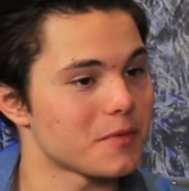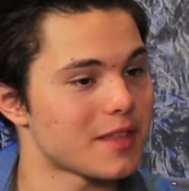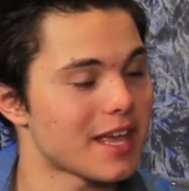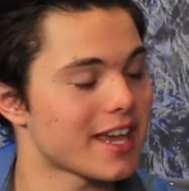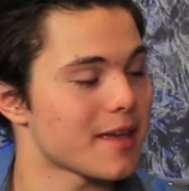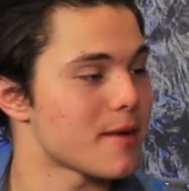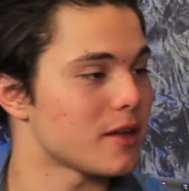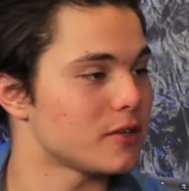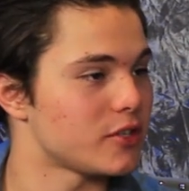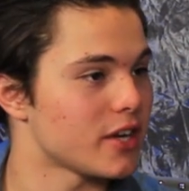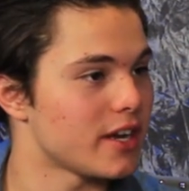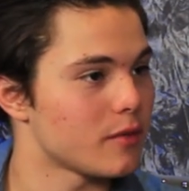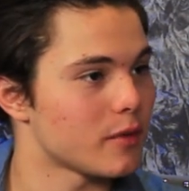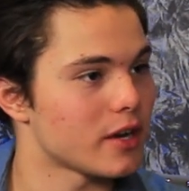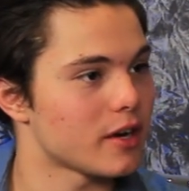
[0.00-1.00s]
That came out in
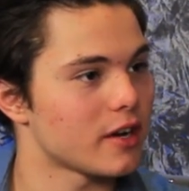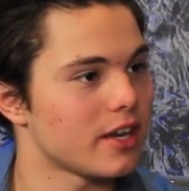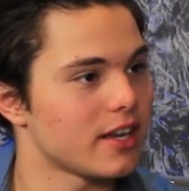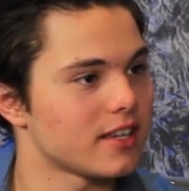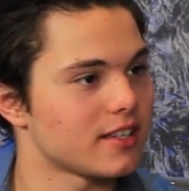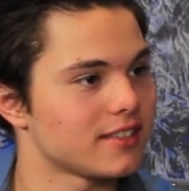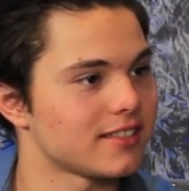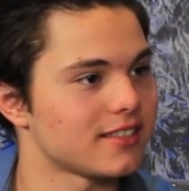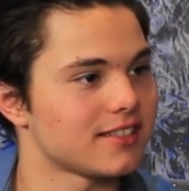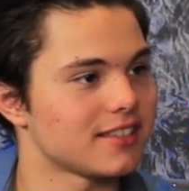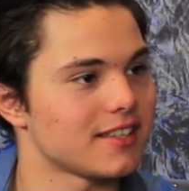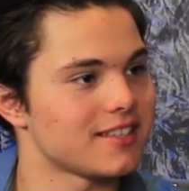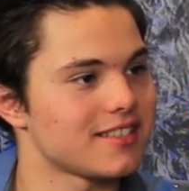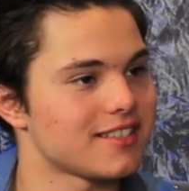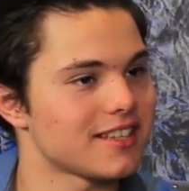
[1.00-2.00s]
January, and
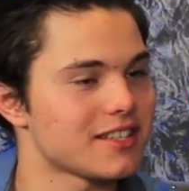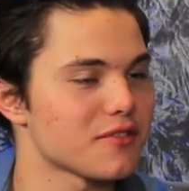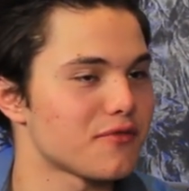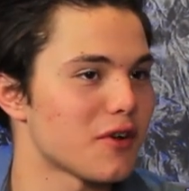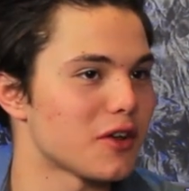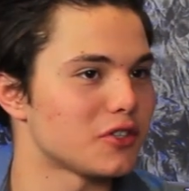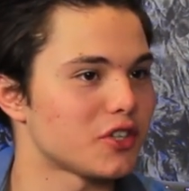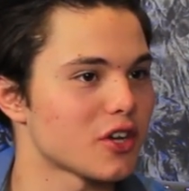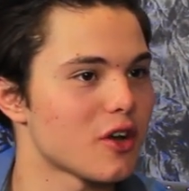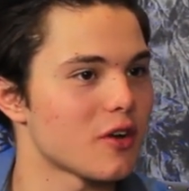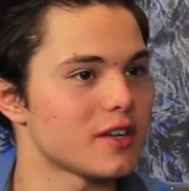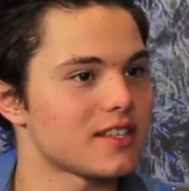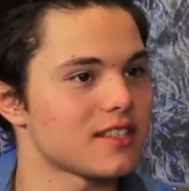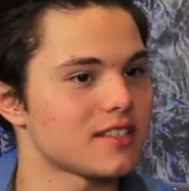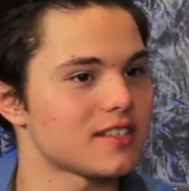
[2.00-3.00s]
it's a fun
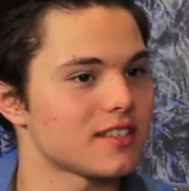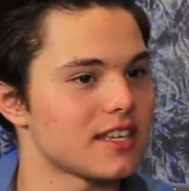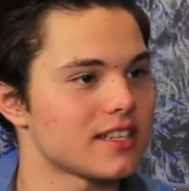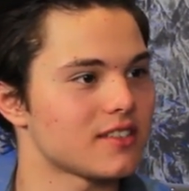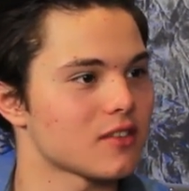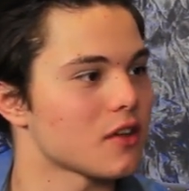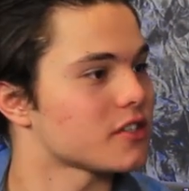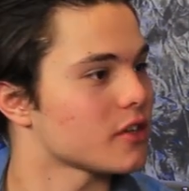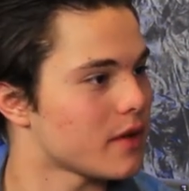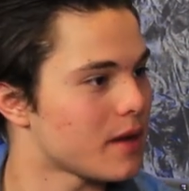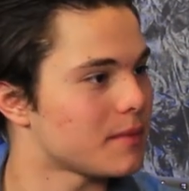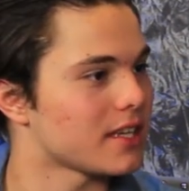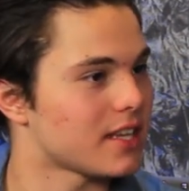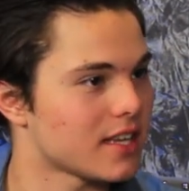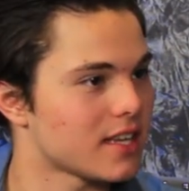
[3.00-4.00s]
show. It's also
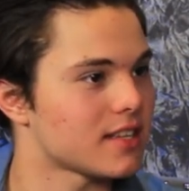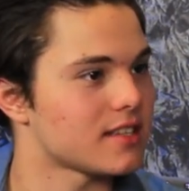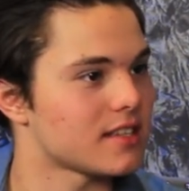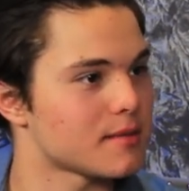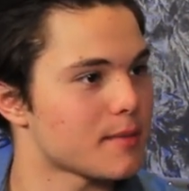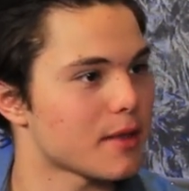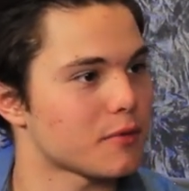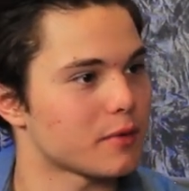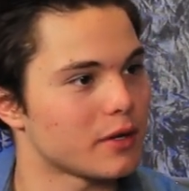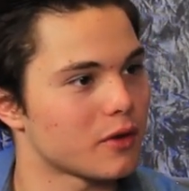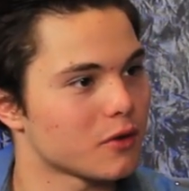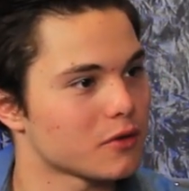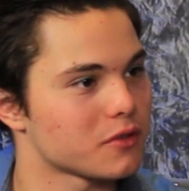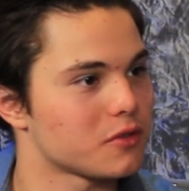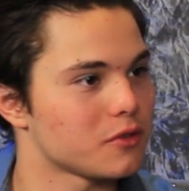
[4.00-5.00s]
aimed at kids. It's about three
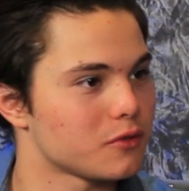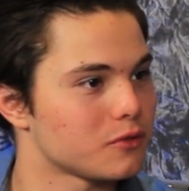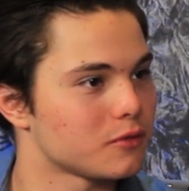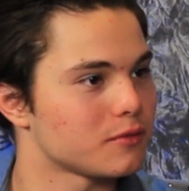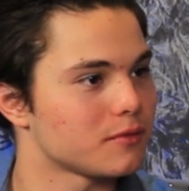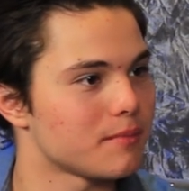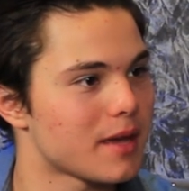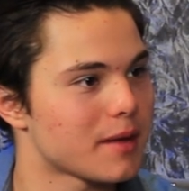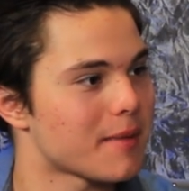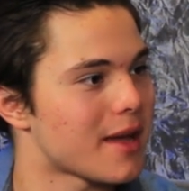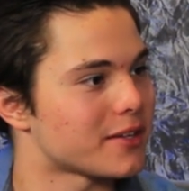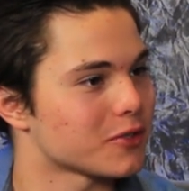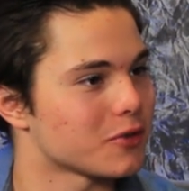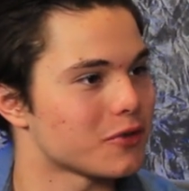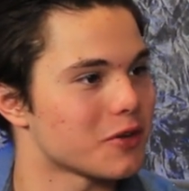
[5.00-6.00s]
girls who make
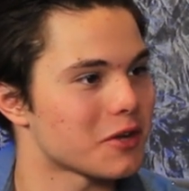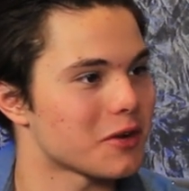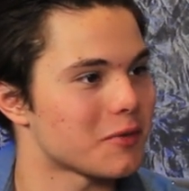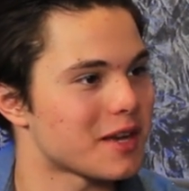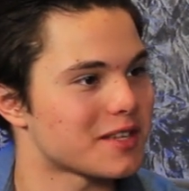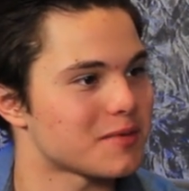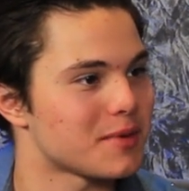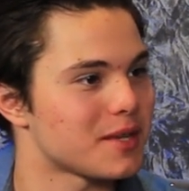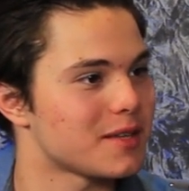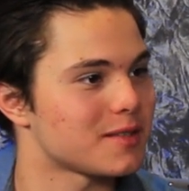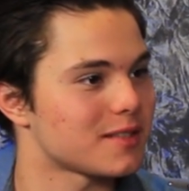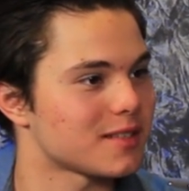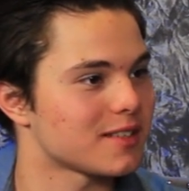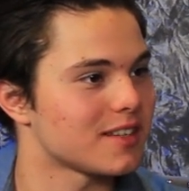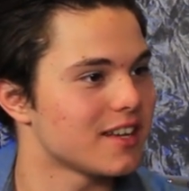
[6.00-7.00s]
magical cooking
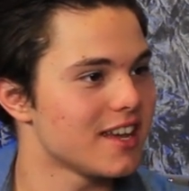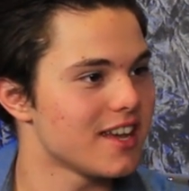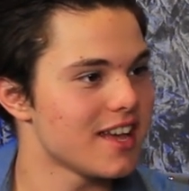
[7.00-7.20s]
recipes, and